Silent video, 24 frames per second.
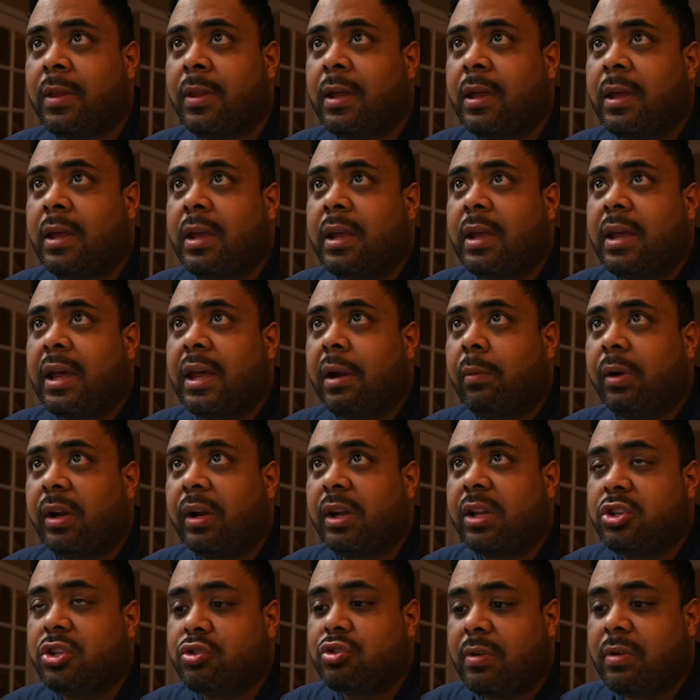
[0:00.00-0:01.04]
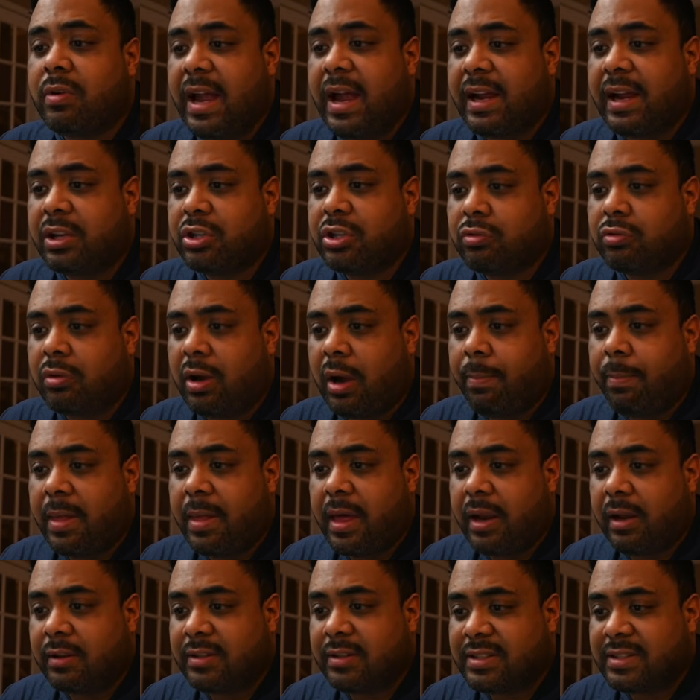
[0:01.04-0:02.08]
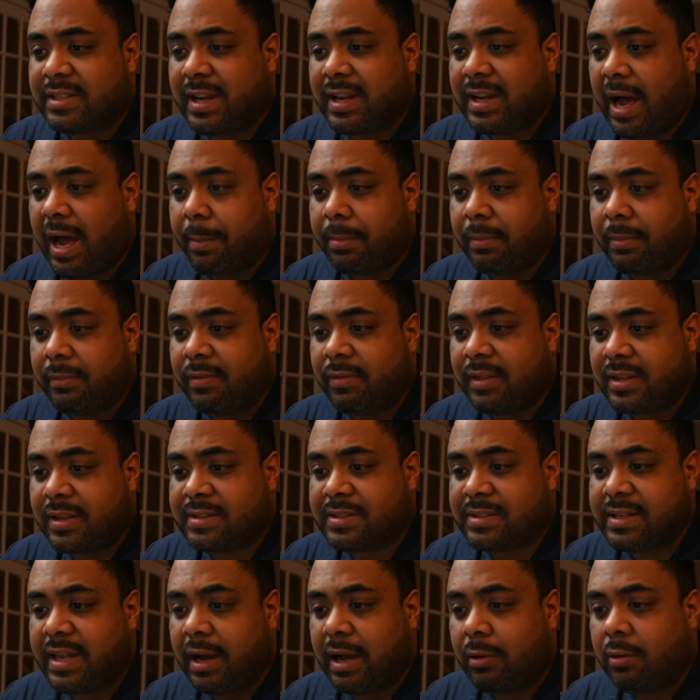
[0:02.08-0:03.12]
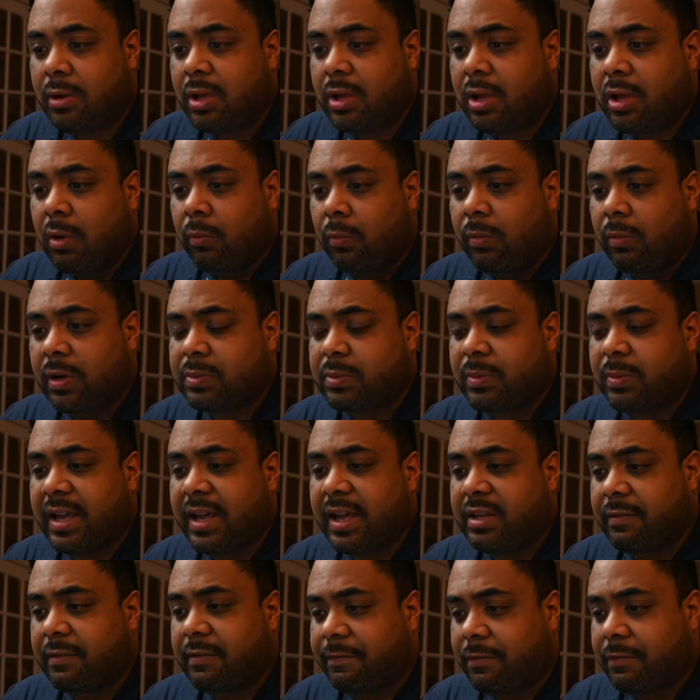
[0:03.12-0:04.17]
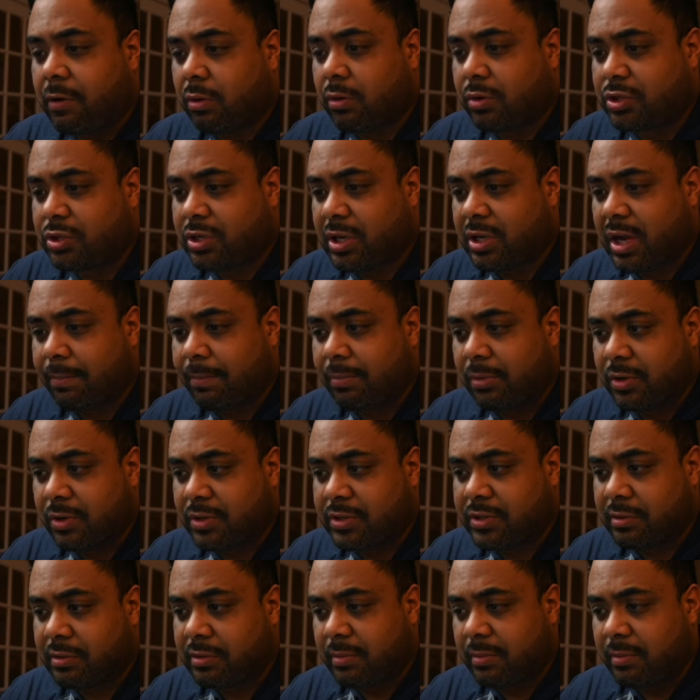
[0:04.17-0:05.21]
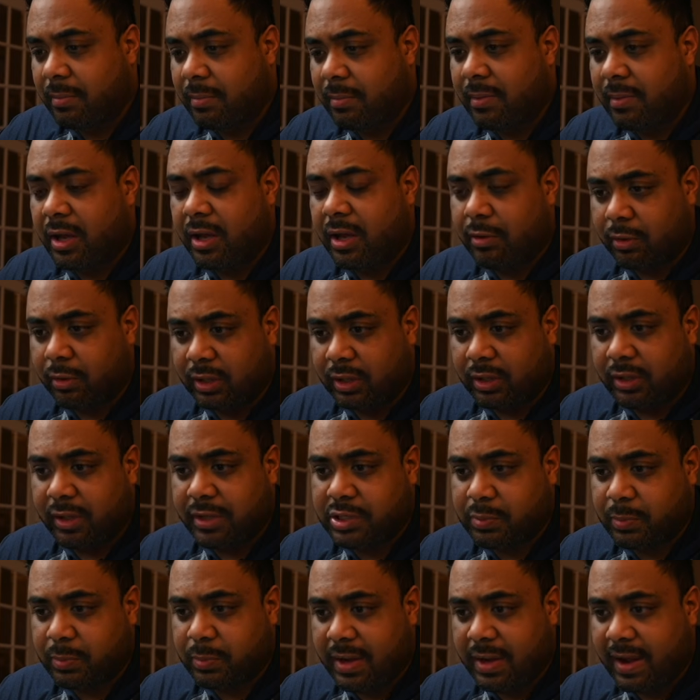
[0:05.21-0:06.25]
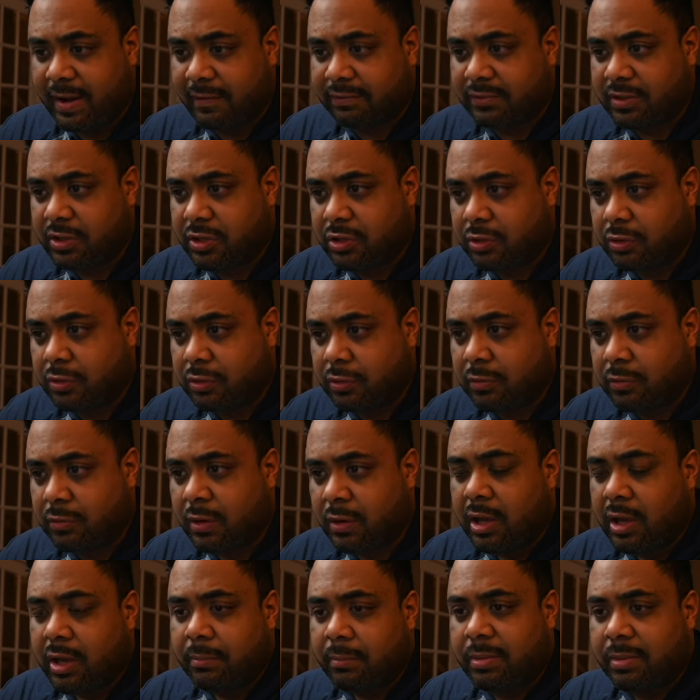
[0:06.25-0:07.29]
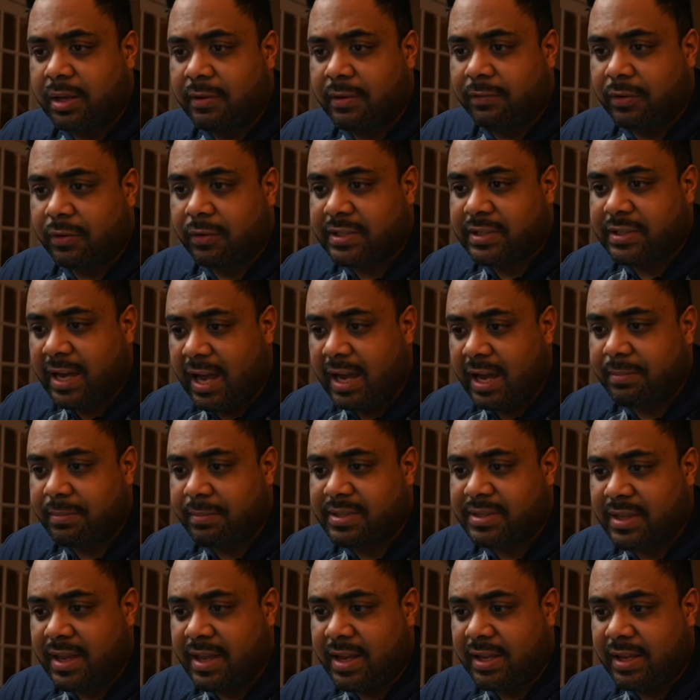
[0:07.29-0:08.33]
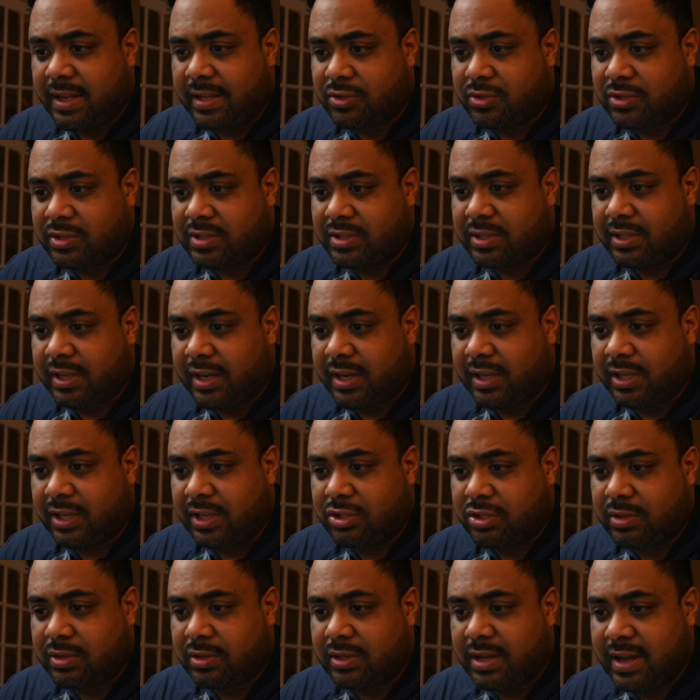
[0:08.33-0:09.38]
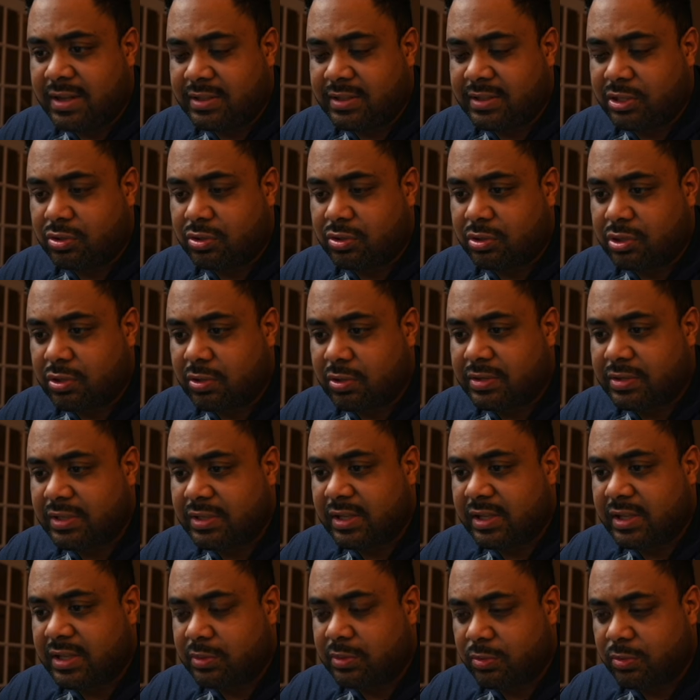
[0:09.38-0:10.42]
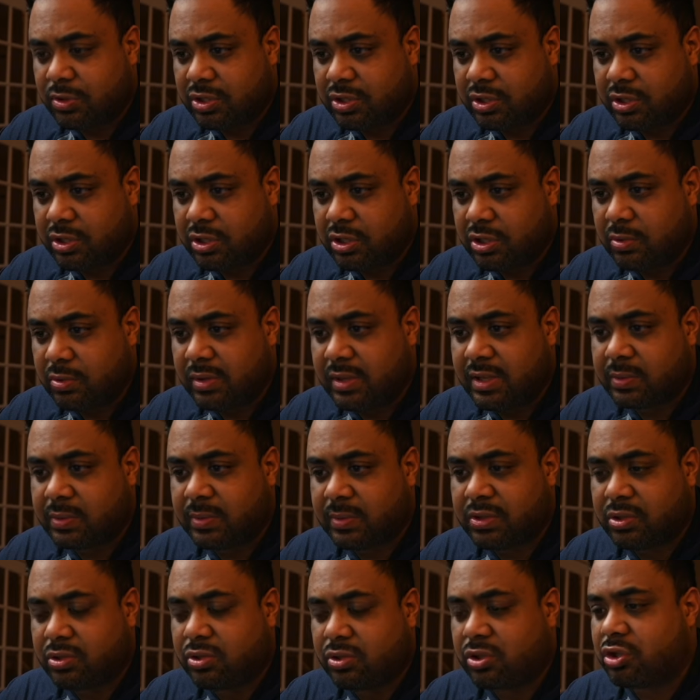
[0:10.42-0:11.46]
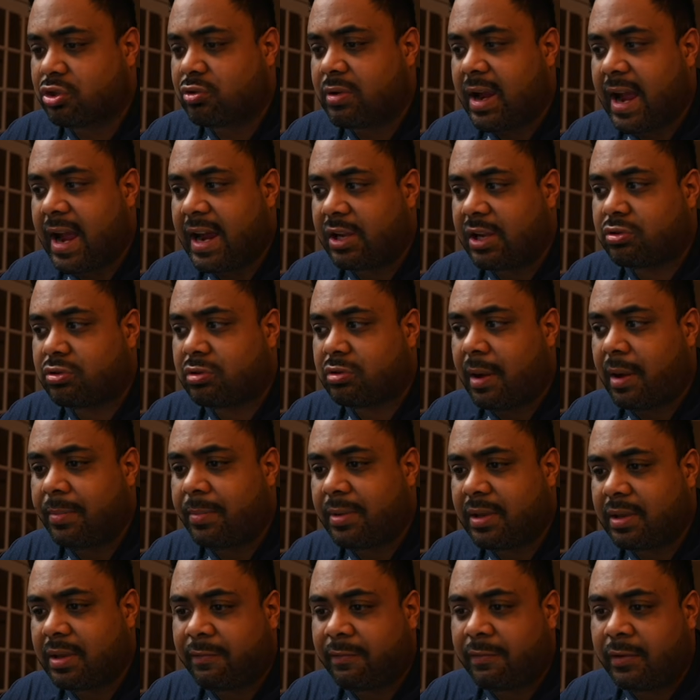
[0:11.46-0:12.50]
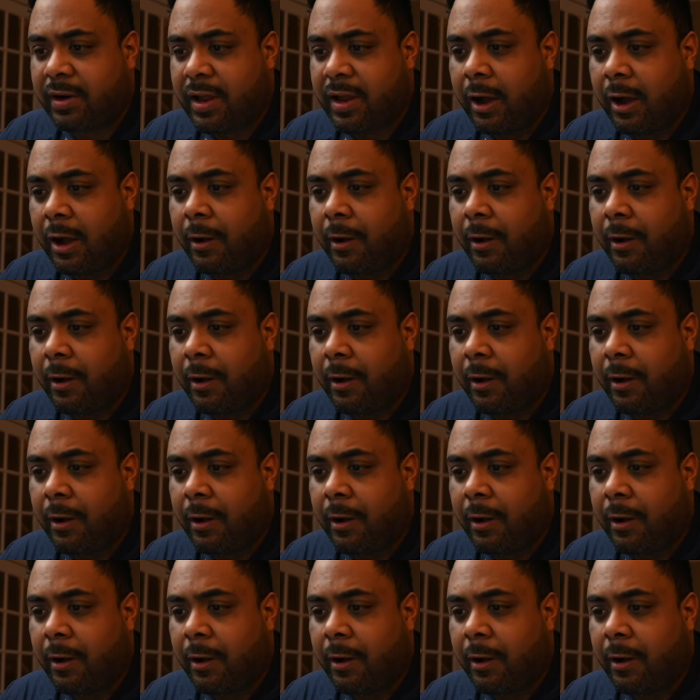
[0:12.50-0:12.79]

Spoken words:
and we're going to drag and drop that on top of this. Now, once we get into Photoshop, there's some other clicks we have to do, but for time's sake and just to kind of get you guys introduced to this, we're just going to do it this way. So just drag and drop it in for now.